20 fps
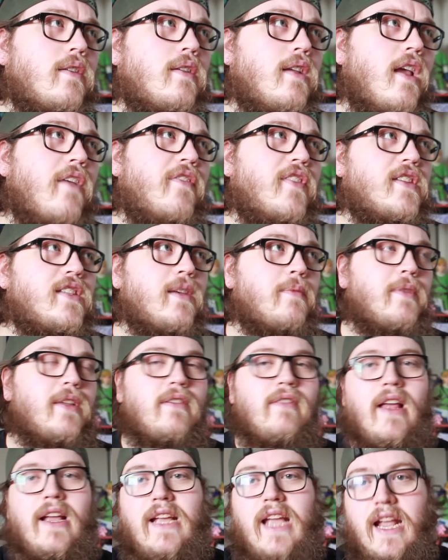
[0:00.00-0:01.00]
if it's something
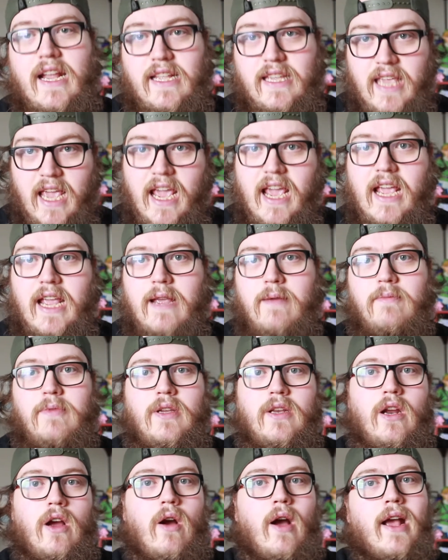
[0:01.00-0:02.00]
like a game you
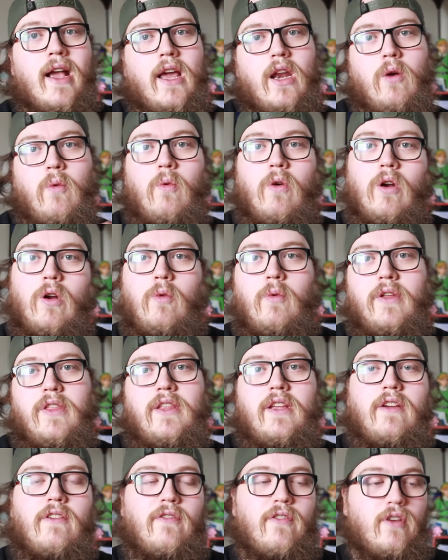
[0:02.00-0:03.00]
know i gotta work with
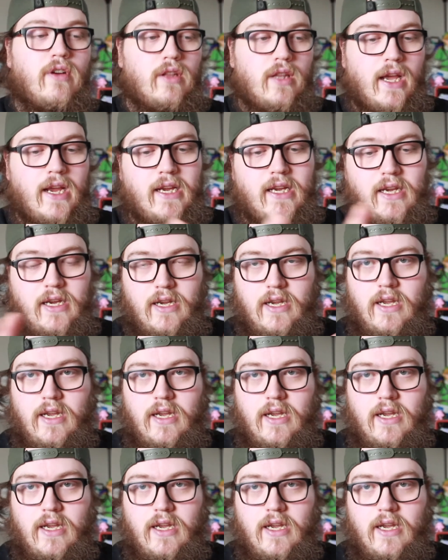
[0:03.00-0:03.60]
you for like